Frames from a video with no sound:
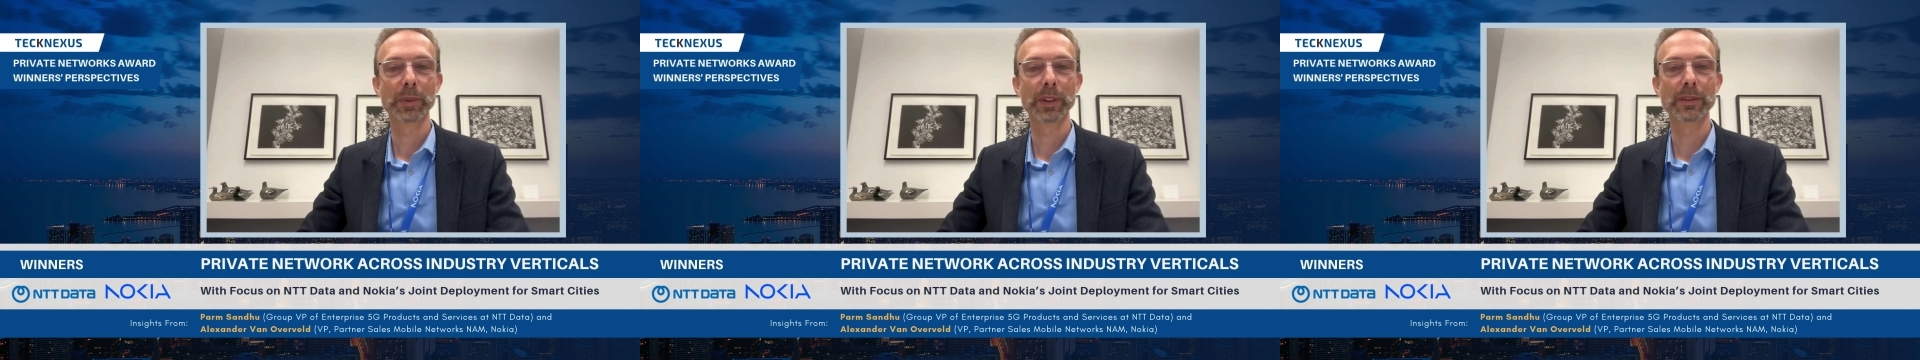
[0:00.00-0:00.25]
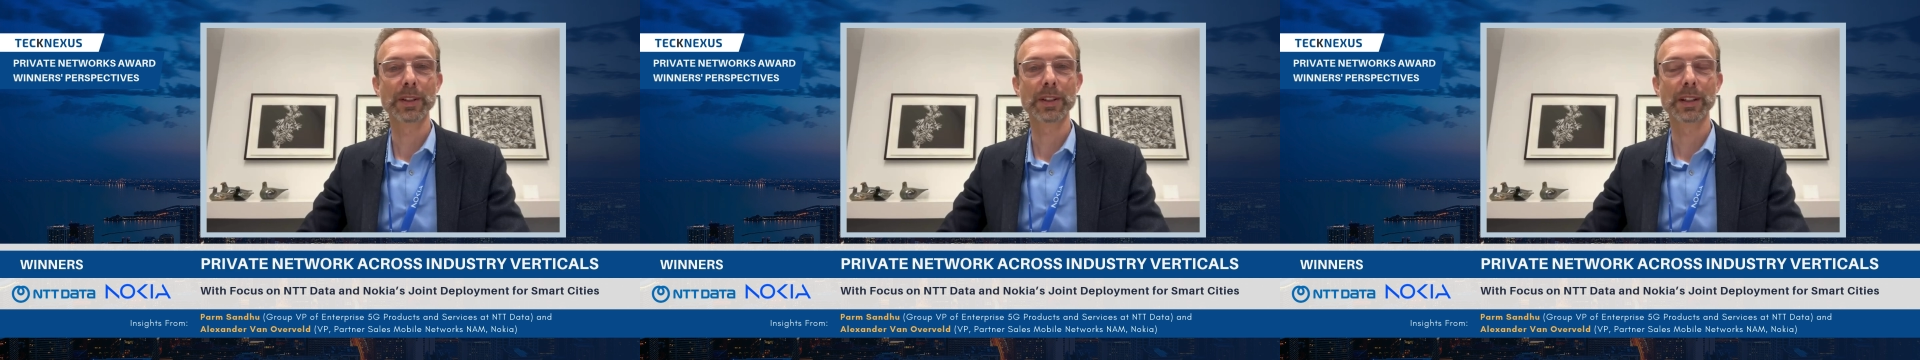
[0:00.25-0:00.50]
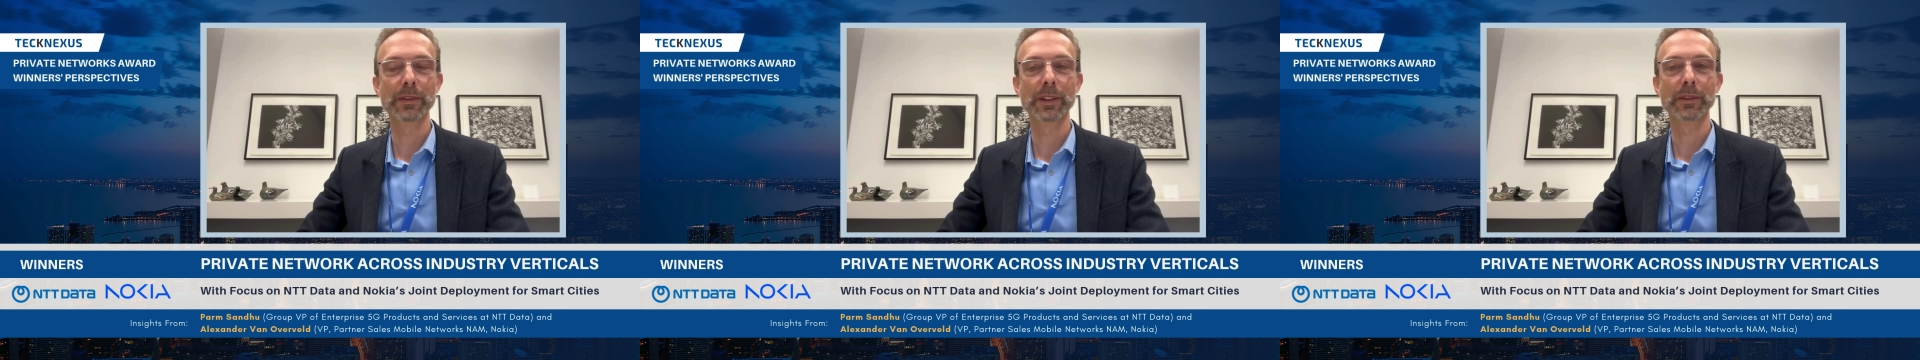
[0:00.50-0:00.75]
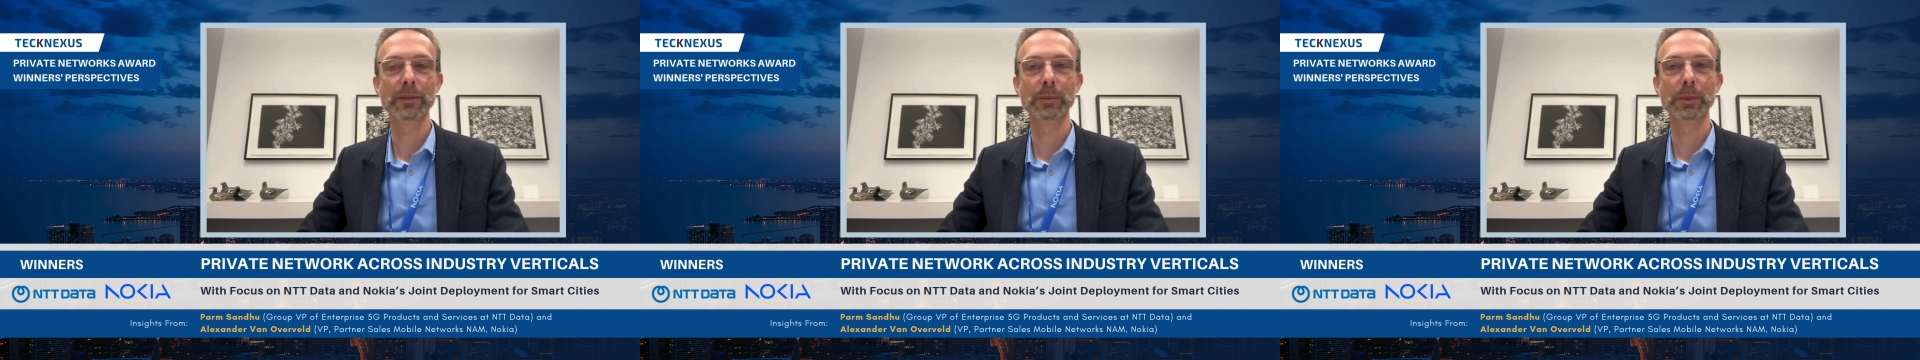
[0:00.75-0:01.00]
been receiving
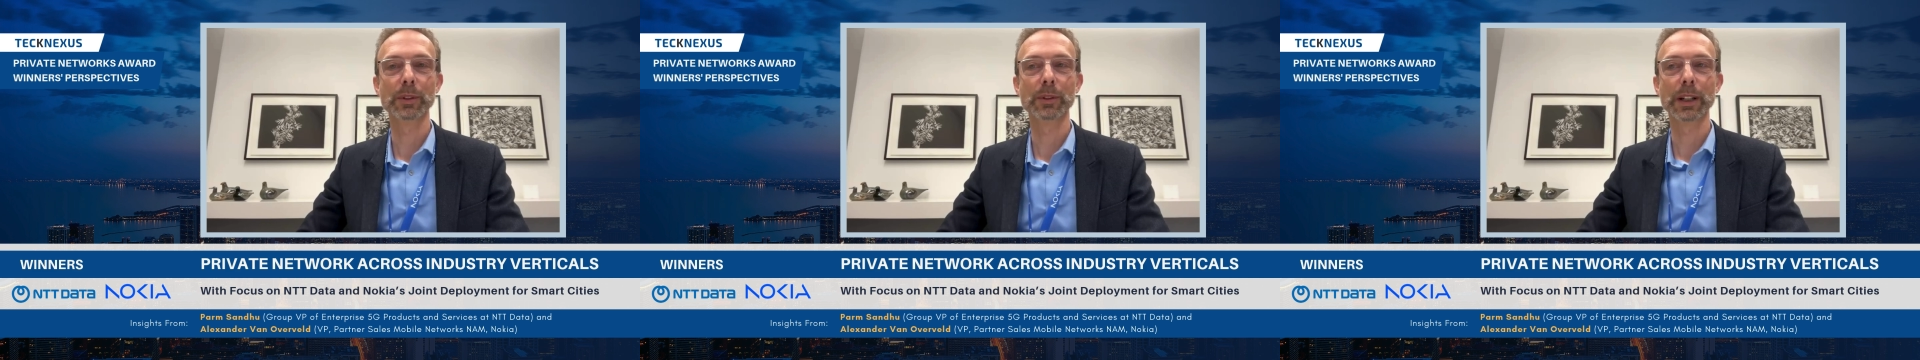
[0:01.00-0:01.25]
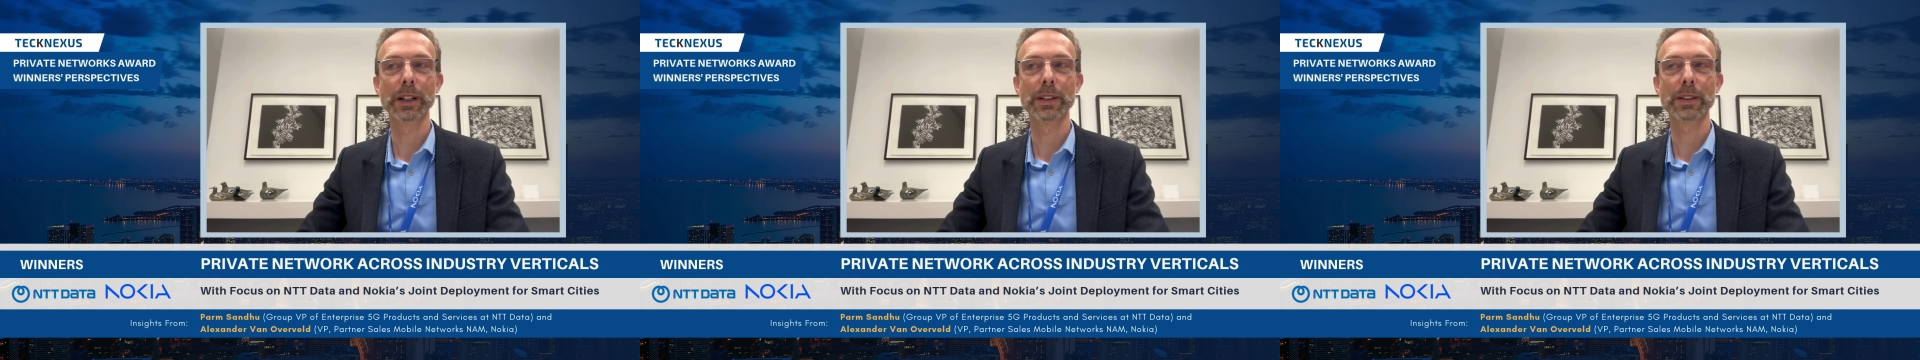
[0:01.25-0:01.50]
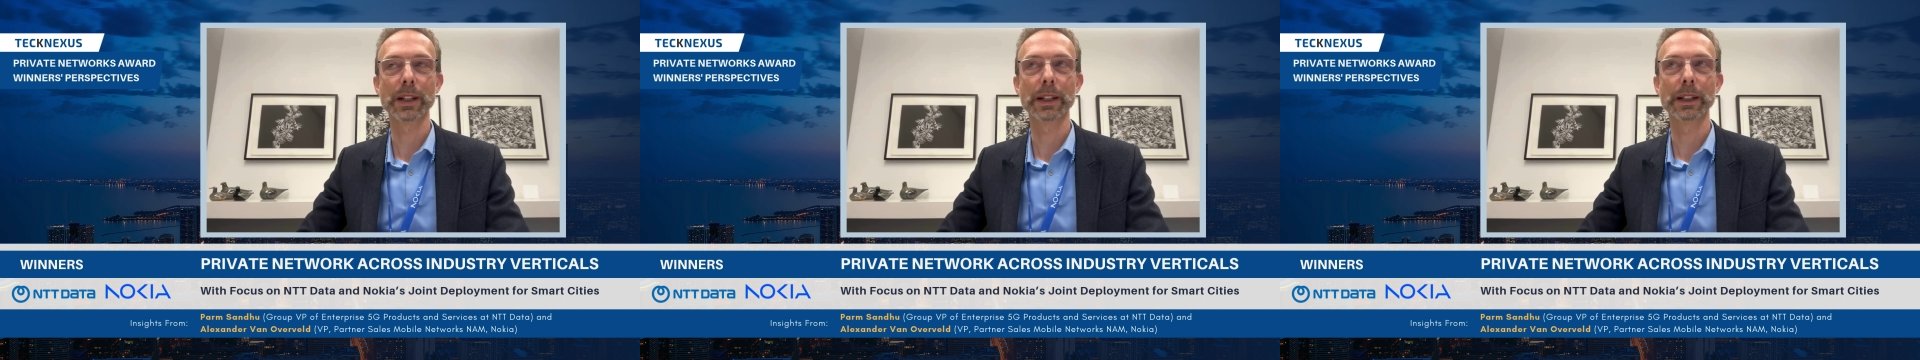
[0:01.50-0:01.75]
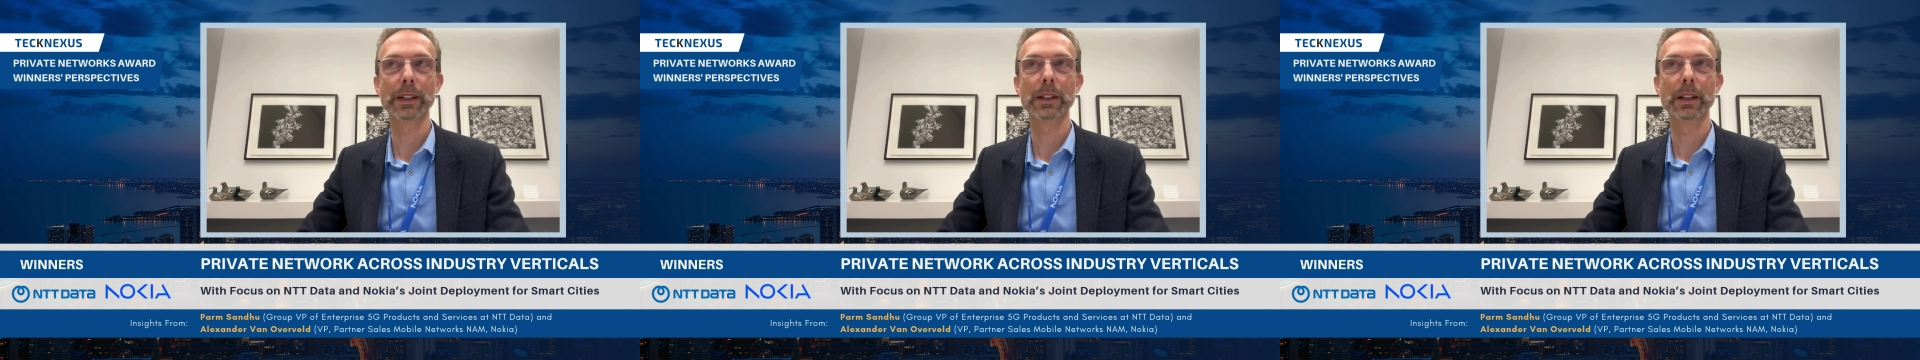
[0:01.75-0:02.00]
from you guys,
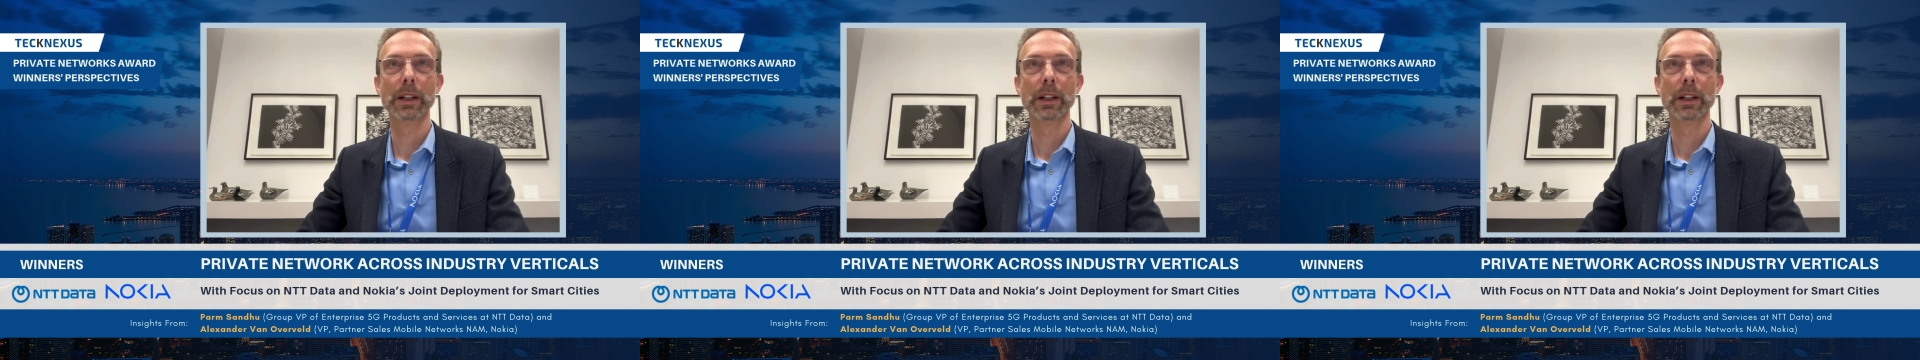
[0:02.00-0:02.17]
and